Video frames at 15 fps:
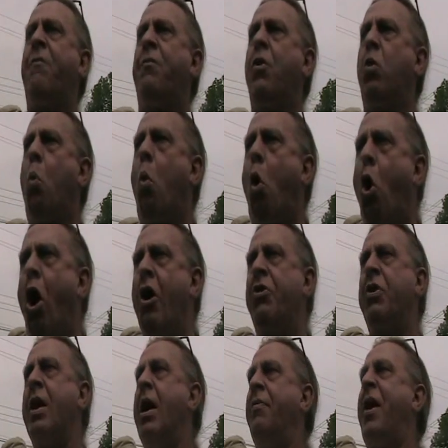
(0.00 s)
for the
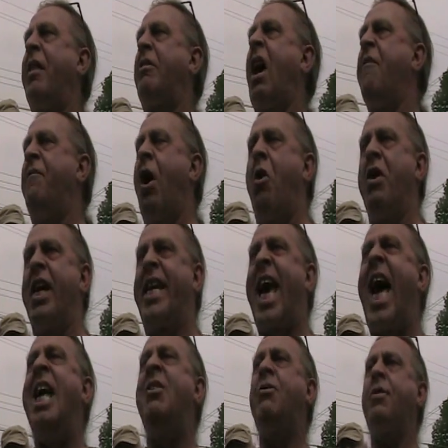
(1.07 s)
wars that they vote
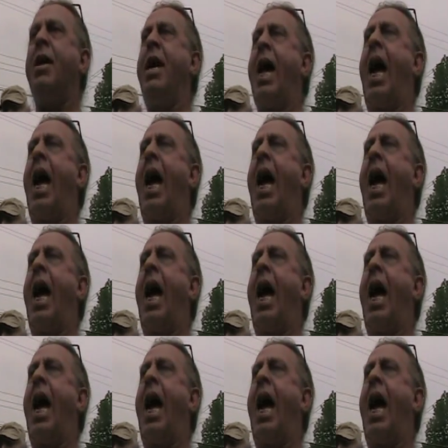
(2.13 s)
against,